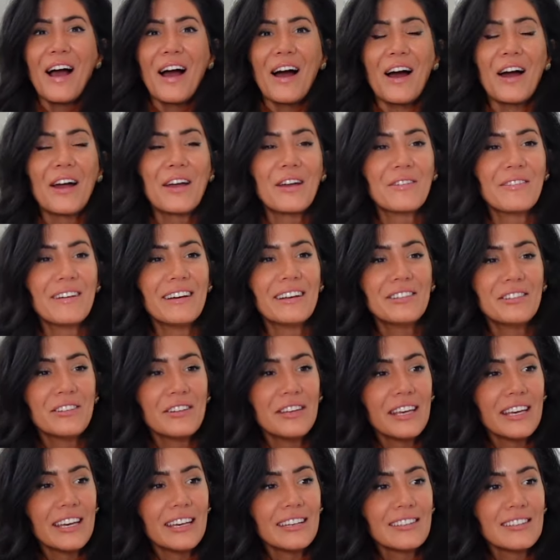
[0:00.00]
are you ready to
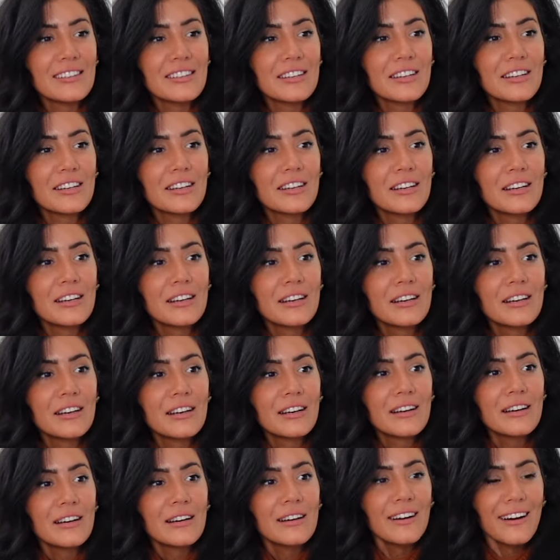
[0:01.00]
eat I want
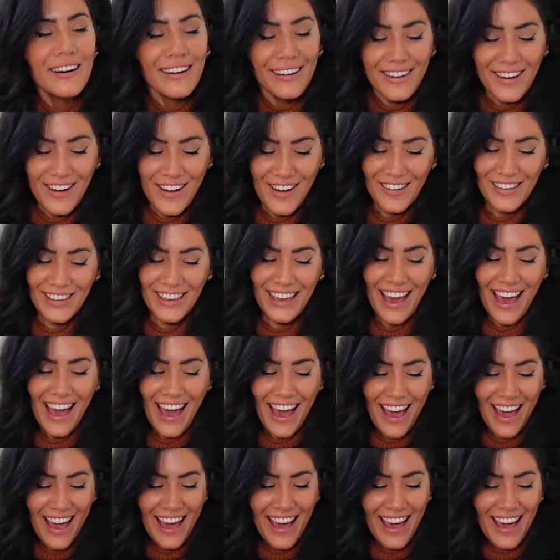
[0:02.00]
some
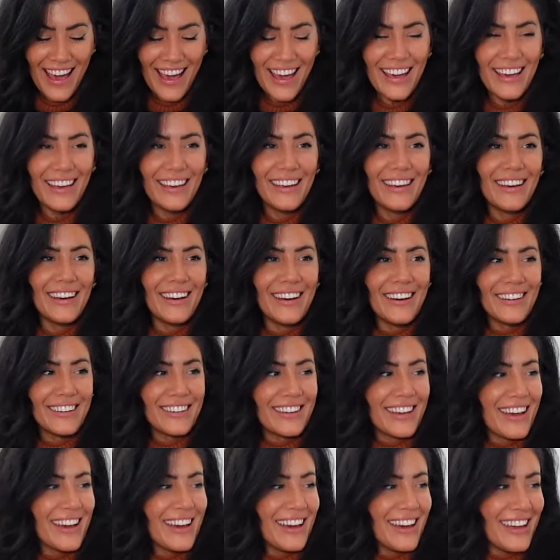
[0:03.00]
oh yay
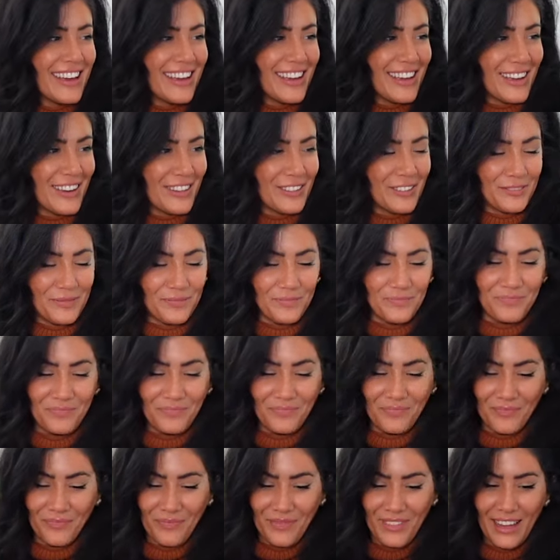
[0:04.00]
okay
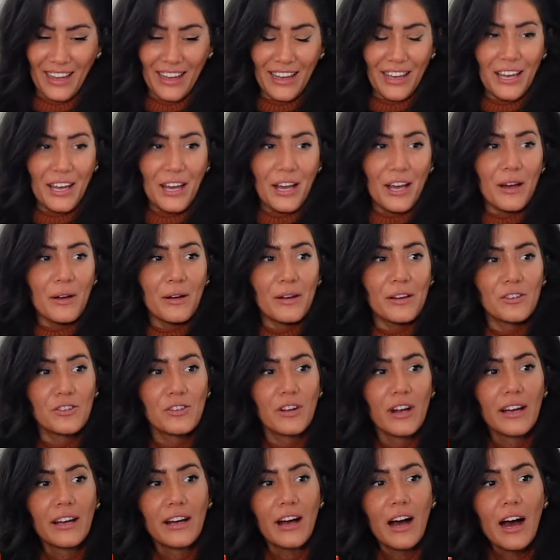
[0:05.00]

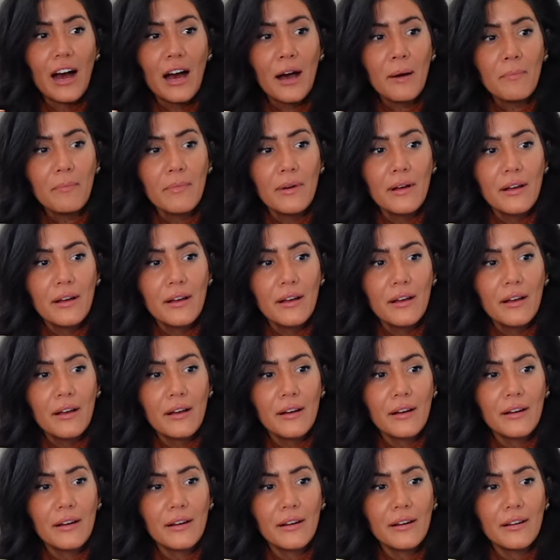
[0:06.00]
should I come no
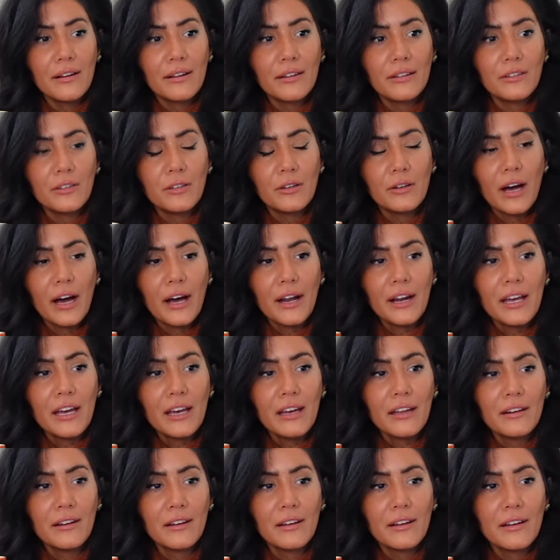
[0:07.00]
thanks you got
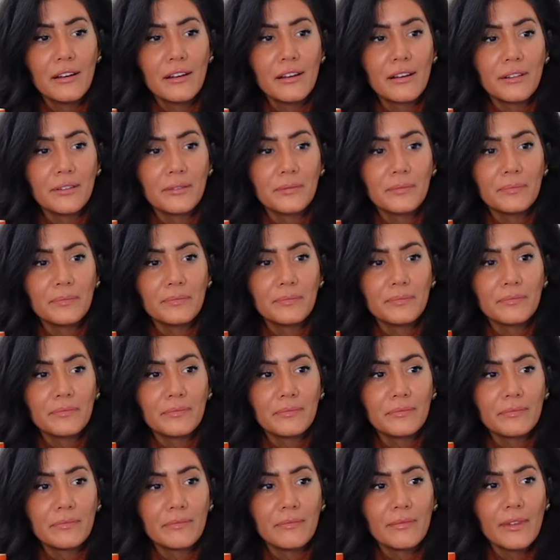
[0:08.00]
it I don't need your
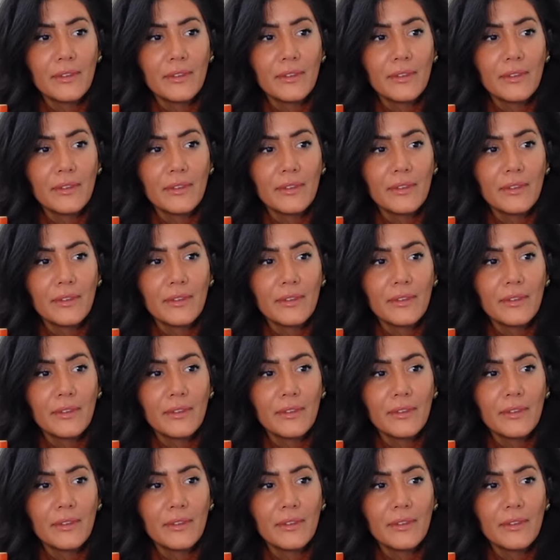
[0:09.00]
help